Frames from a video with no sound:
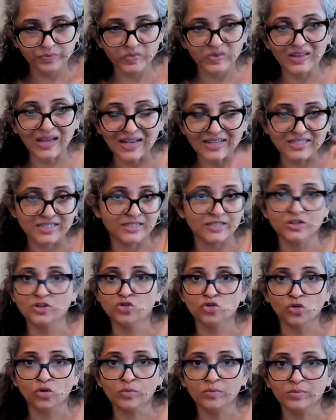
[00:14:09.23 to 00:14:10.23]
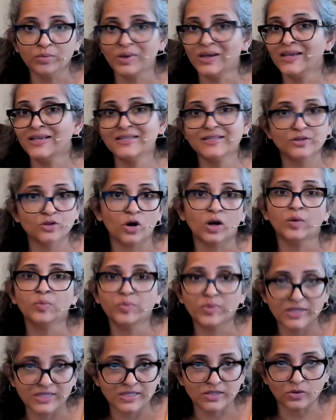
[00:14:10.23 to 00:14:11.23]
That syndrome is not
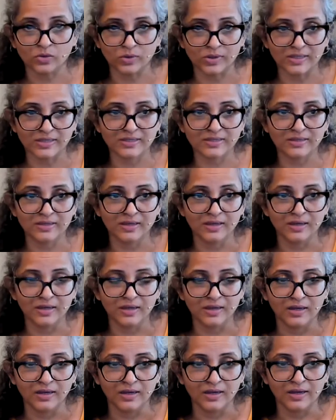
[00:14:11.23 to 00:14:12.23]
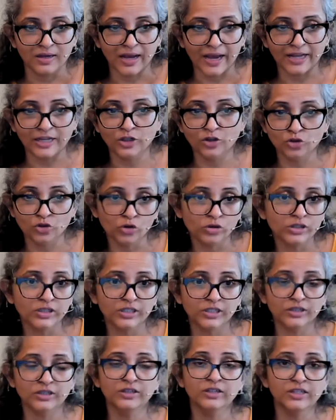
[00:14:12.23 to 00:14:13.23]
PCOS. And you don't
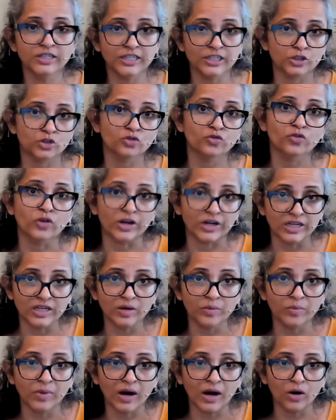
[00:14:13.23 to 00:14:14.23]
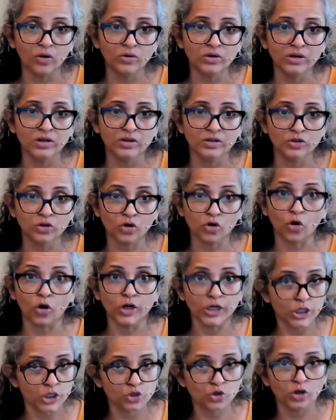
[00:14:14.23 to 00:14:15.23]
need to worry about your
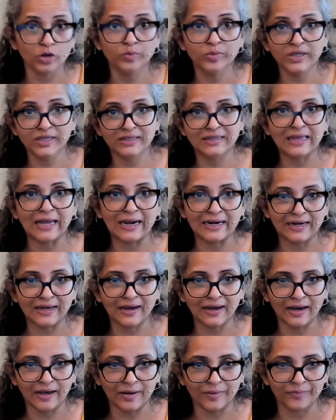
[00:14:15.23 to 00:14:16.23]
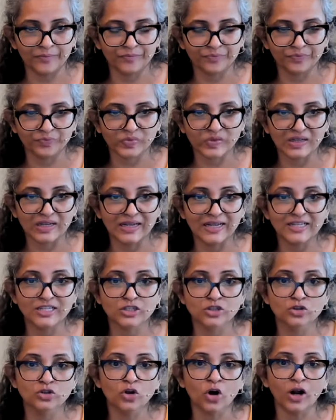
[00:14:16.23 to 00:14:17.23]
cortisol being that high.
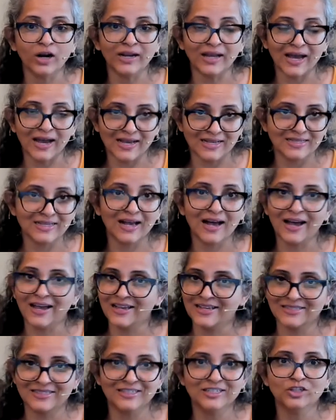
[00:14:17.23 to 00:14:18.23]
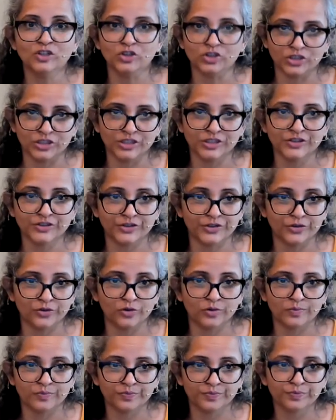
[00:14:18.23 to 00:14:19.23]
It's not as high as in Cushing syndrome.